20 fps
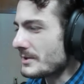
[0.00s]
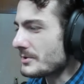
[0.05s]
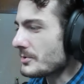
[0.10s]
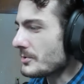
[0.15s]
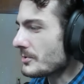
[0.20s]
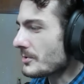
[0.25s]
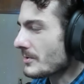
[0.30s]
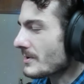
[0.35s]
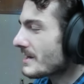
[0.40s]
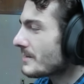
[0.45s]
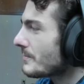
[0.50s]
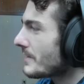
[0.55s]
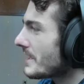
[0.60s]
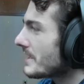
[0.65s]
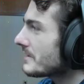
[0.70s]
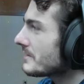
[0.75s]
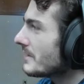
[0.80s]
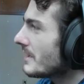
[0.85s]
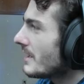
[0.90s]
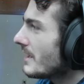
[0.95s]
goonery
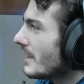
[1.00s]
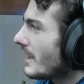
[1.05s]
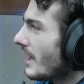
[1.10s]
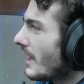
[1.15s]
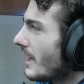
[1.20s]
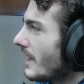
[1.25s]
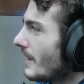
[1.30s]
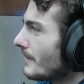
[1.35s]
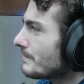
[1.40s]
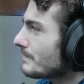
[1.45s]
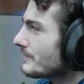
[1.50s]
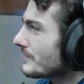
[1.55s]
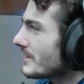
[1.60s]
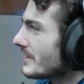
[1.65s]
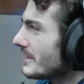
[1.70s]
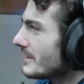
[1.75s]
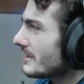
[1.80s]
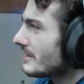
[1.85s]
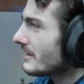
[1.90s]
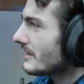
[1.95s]
way. um
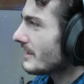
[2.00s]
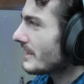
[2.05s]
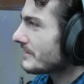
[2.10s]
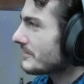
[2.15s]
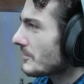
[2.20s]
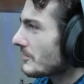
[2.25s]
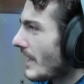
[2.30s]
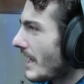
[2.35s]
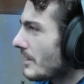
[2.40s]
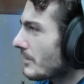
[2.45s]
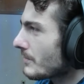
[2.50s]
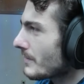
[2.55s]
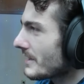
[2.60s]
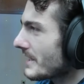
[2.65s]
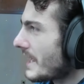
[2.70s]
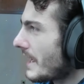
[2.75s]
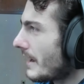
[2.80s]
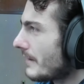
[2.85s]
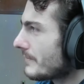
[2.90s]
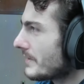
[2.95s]
it, like there, I don't
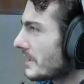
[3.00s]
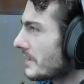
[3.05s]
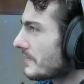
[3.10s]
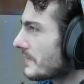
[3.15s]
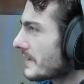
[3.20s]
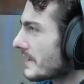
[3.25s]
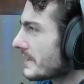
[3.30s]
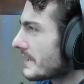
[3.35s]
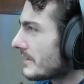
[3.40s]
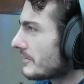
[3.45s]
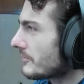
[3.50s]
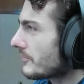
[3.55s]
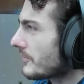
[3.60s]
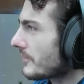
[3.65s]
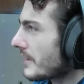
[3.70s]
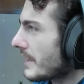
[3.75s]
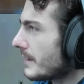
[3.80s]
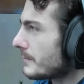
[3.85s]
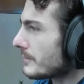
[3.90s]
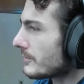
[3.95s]
really have anything against
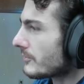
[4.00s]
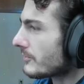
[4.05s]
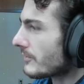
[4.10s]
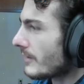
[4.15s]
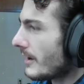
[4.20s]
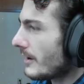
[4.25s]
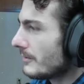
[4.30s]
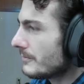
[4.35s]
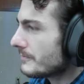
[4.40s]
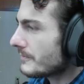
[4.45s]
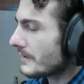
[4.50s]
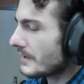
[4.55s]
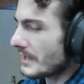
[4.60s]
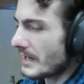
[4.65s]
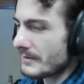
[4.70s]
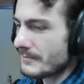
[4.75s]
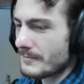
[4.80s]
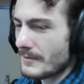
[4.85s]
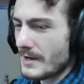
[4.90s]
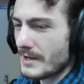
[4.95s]
the game itself, and
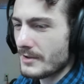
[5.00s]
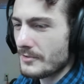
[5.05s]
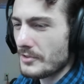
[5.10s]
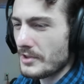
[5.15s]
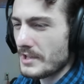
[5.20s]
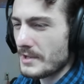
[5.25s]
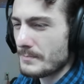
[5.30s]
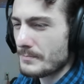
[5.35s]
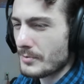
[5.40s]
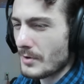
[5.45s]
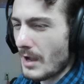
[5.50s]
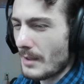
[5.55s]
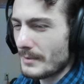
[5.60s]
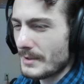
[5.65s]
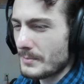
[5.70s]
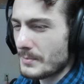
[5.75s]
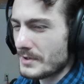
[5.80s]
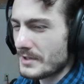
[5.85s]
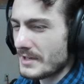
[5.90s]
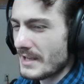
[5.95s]
I frankly
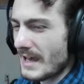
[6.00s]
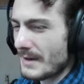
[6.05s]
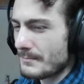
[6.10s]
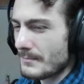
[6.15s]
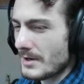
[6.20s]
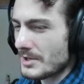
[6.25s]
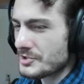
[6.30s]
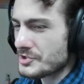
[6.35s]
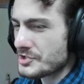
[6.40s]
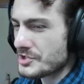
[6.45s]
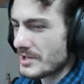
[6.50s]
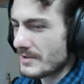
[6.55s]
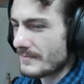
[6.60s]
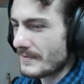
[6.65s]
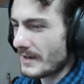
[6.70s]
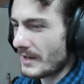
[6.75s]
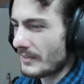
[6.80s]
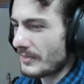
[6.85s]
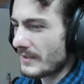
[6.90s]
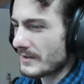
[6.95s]
probably wouldn't have much if
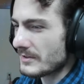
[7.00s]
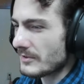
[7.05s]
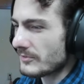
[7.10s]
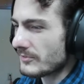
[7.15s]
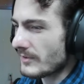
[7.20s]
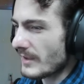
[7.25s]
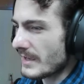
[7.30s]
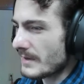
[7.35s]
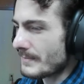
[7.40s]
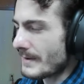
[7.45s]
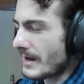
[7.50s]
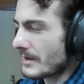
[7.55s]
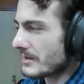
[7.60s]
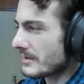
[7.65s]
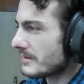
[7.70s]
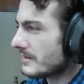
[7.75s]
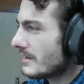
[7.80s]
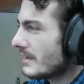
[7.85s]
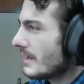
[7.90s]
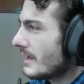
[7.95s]
anything to say about
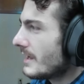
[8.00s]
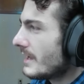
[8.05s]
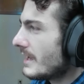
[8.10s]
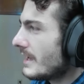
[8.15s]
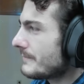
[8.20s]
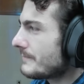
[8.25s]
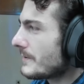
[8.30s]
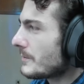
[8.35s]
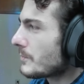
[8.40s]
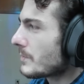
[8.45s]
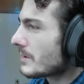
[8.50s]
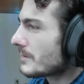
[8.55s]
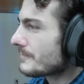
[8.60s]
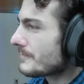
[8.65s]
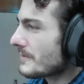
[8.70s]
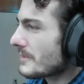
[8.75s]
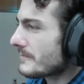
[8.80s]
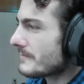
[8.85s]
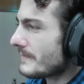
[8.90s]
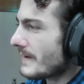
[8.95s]
it if it weren't
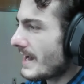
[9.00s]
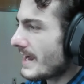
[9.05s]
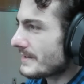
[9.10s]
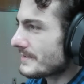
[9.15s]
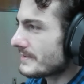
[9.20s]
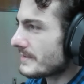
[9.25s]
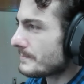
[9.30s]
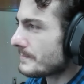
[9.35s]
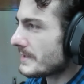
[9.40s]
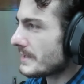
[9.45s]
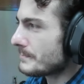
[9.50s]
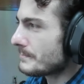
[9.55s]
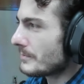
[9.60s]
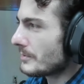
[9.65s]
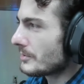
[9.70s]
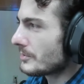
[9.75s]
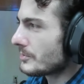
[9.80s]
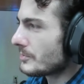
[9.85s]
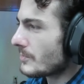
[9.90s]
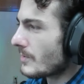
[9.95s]
for the fact that the
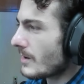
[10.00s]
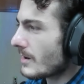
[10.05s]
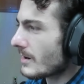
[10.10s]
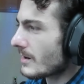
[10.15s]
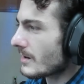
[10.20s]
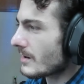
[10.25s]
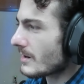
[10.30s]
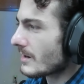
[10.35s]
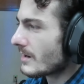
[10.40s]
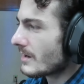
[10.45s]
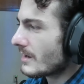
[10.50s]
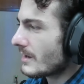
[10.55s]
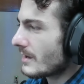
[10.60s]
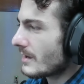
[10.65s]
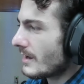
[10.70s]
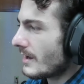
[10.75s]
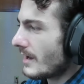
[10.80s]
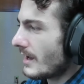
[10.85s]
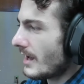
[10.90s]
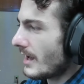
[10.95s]
people who are
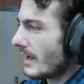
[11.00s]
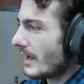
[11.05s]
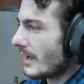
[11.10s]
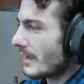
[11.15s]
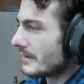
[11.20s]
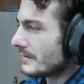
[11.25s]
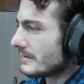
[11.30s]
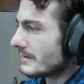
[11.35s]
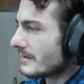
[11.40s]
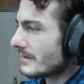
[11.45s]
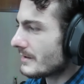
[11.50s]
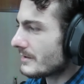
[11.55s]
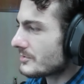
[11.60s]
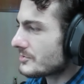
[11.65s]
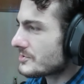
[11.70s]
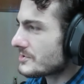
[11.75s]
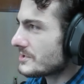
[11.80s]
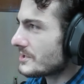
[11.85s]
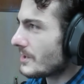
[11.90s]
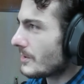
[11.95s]
uh
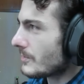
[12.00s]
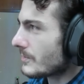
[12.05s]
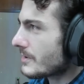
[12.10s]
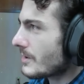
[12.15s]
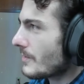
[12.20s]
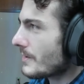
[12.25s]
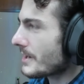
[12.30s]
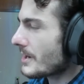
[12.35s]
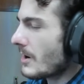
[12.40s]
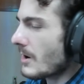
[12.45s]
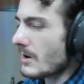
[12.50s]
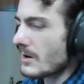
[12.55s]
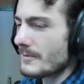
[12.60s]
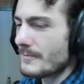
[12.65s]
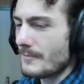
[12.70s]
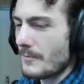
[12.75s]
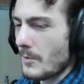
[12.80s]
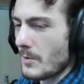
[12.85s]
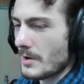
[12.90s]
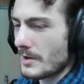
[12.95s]
you know going
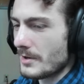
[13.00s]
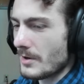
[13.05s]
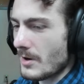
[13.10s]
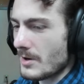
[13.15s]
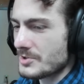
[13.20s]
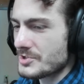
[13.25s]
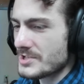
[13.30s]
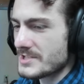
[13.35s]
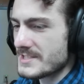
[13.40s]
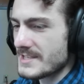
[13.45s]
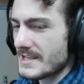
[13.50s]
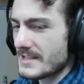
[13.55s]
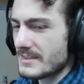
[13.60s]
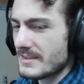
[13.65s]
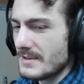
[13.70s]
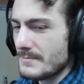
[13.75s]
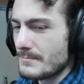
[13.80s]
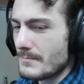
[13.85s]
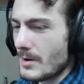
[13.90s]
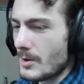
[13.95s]
hard for it are just like
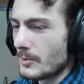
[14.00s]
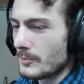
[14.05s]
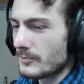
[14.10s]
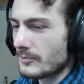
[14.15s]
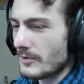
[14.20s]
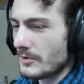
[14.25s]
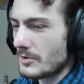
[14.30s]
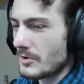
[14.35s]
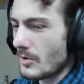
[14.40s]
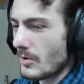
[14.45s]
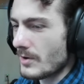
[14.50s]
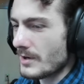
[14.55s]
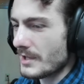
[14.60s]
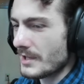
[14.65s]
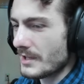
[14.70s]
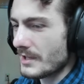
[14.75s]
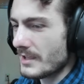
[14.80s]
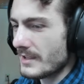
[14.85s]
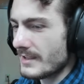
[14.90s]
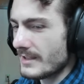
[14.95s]
the most
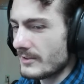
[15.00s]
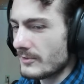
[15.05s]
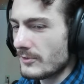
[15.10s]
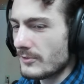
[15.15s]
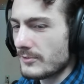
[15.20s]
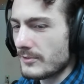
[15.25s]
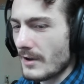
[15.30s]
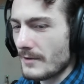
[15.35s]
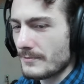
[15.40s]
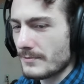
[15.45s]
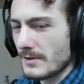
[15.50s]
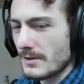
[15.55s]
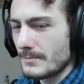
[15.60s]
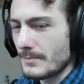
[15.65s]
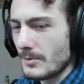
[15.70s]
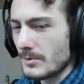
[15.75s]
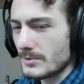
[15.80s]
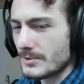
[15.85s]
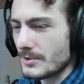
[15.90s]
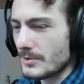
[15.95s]
annoying,
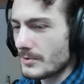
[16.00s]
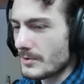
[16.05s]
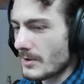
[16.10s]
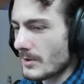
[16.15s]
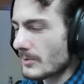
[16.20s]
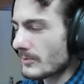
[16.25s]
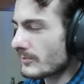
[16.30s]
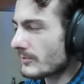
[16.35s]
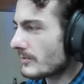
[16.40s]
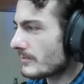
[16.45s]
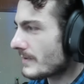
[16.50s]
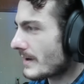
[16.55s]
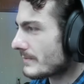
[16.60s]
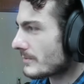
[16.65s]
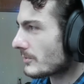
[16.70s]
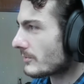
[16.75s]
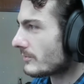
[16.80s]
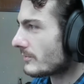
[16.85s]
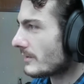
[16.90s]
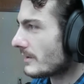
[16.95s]
insufferable gooners you've
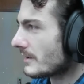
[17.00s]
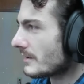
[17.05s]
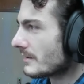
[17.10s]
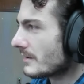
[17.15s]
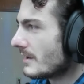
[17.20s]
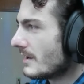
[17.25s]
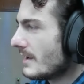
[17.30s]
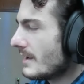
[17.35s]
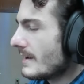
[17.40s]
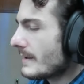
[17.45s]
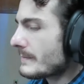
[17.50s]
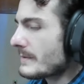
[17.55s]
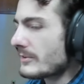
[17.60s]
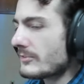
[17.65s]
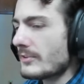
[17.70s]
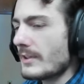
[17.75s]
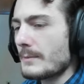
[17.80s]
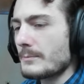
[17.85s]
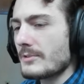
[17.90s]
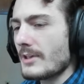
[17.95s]
ever seen. The
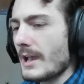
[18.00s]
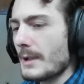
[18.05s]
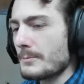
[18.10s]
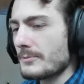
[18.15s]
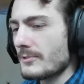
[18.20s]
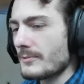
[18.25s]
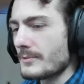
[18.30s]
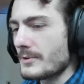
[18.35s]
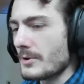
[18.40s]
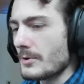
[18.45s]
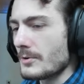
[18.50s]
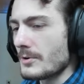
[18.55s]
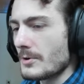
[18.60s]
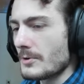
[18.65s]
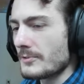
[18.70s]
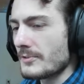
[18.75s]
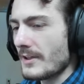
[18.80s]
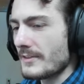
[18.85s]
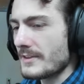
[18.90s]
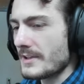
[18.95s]
same types of
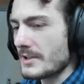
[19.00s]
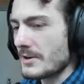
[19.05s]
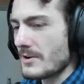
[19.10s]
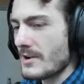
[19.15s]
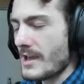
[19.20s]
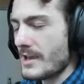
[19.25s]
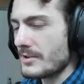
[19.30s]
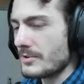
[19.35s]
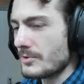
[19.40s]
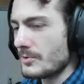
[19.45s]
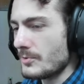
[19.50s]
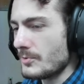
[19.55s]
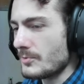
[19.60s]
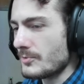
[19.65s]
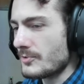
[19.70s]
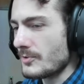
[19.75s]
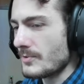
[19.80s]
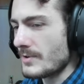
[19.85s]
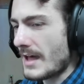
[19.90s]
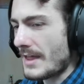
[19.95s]
gooners on the internet who
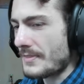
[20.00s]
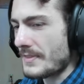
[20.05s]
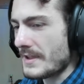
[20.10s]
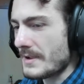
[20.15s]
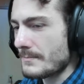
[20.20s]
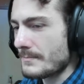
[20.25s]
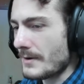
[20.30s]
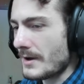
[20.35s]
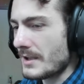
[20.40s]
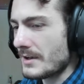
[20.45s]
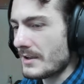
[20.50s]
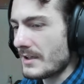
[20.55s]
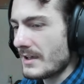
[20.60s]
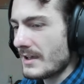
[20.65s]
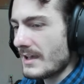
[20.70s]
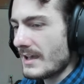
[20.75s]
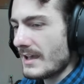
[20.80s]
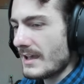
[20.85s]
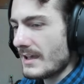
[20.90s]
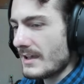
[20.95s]
do nothing but
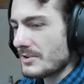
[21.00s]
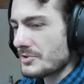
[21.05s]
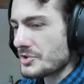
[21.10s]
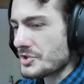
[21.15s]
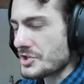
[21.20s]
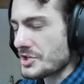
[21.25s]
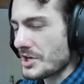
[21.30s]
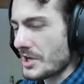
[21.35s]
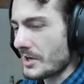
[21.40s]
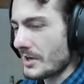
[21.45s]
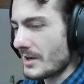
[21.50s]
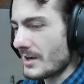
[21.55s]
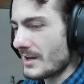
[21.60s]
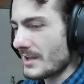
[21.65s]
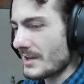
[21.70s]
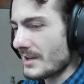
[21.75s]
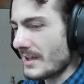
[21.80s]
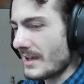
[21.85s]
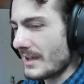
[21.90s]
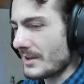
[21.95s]
shit
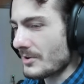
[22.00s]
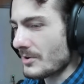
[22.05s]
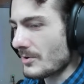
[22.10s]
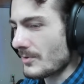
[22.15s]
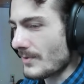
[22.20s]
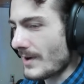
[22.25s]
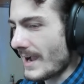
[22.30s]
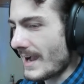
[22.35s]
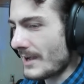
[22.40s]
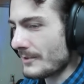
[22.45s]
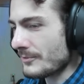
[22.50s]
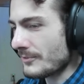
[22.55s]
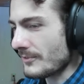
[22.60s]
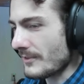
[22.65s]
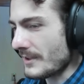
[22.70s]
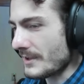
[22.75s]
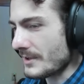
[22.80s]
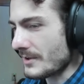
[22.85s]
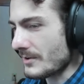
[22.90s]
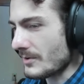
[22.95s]
on and harass
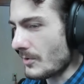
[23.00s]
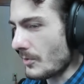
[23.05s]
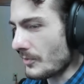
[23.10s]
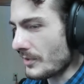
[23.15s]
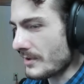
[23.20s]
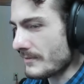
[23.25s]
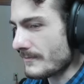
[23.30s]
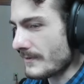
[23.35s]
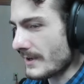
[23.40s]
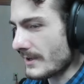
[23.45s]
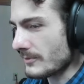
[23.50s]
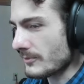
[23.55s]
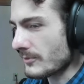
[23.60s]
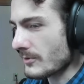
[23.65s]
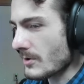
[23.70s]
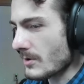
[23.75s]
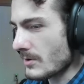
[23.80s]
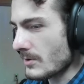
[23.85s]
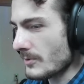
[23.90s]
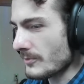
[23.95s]
like
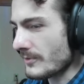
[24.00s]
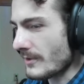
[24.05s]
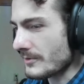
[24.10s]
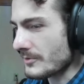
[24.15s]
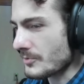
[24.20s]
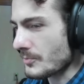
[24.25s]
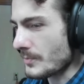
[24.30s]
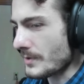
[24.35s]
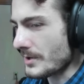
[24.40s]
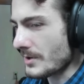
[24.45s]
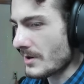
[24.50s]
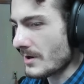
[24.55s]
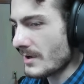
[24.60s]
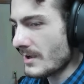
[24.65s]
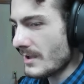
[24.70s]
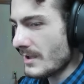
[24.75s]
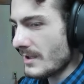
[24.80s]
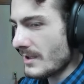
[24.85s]
OnlyFans girls on Twitter,